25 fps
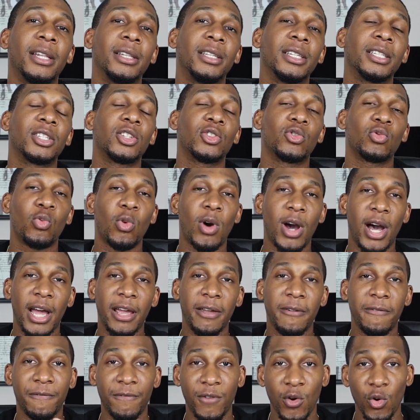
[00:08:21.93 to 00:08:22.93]
This is
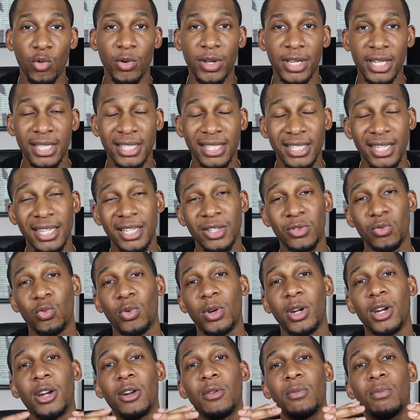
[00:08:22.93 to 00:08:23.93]
why focus is
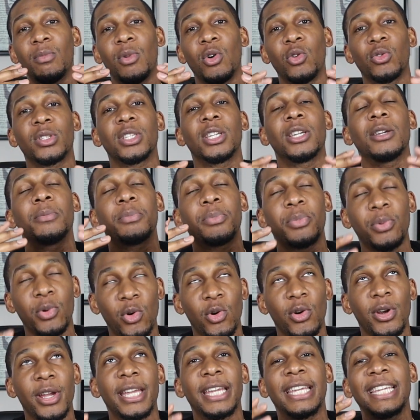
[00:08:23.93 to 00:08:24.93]
one of the most
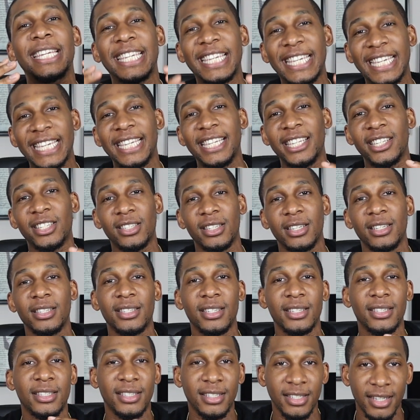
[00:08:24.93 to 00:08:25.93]
important keys to
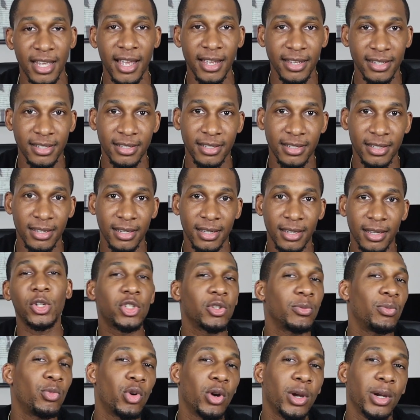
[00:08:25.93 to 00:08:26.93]
success. Once
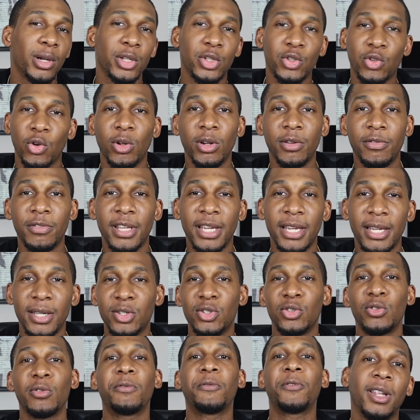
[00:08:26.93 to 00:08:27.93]
you're more in control of
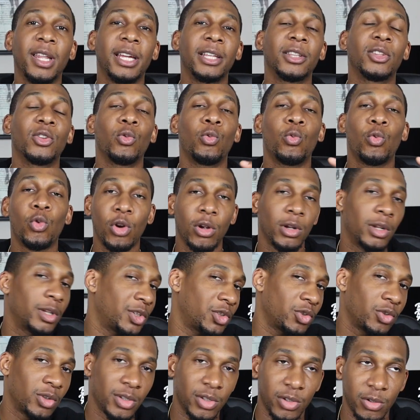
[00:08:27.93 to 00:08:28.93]
things, you feel like the world
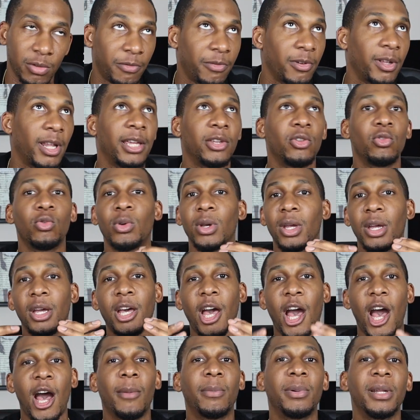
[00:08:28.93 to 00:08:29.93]
is yours. You feel like you can
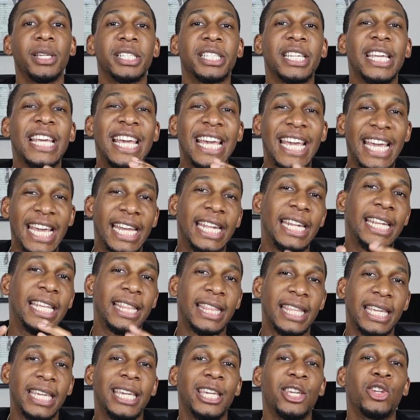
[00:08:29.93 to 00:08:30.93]
accomplish
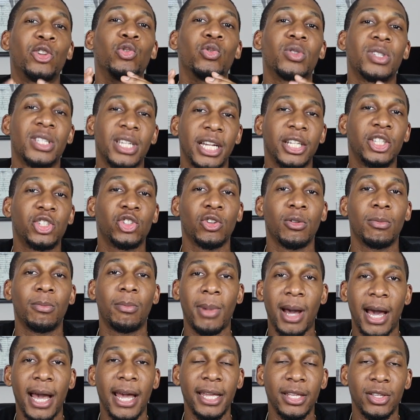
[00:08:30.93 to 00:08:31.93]
anything you set your
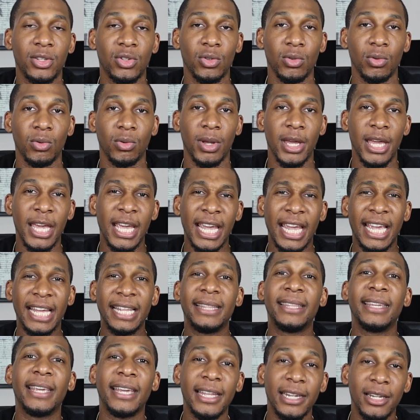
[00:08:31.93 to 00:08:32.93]
mind to.
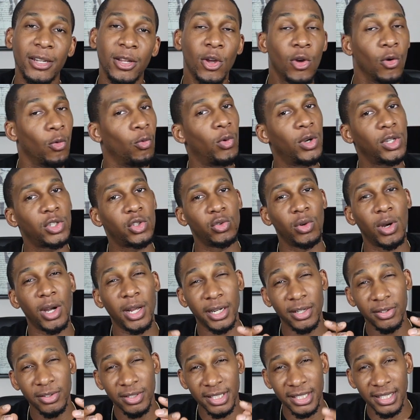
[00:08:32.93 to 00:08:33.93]
And then once you
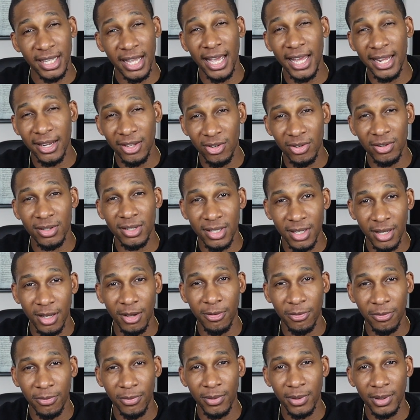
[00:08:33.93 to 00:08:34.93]
understand
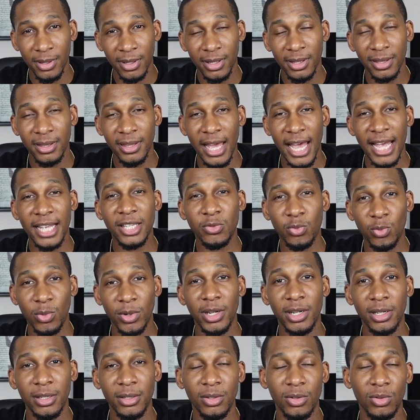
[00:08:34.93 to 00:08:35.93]
yourself, that's
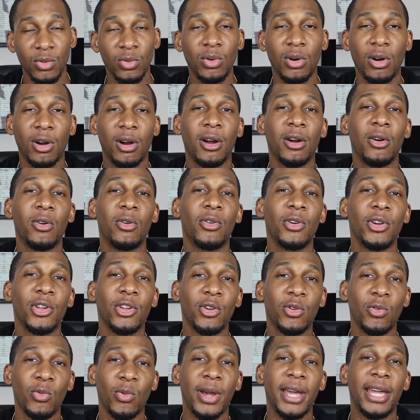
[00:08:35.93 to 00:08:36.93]
when you are on
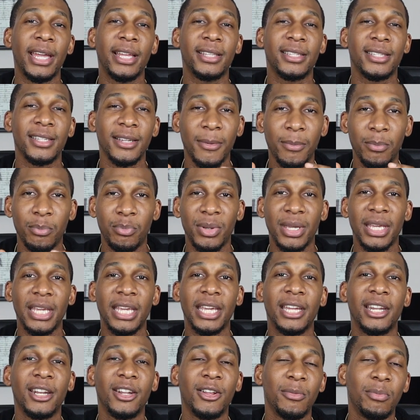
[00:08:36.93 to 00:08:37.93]
your way to
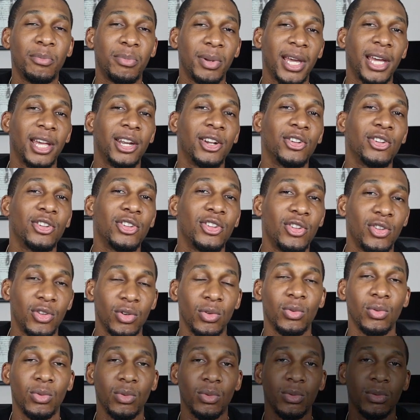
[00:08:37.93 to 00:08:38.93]
being a better
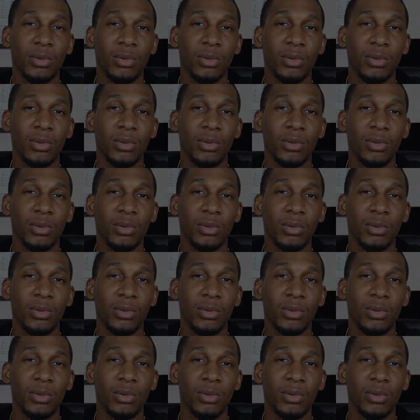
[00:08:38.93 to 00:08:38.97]
you.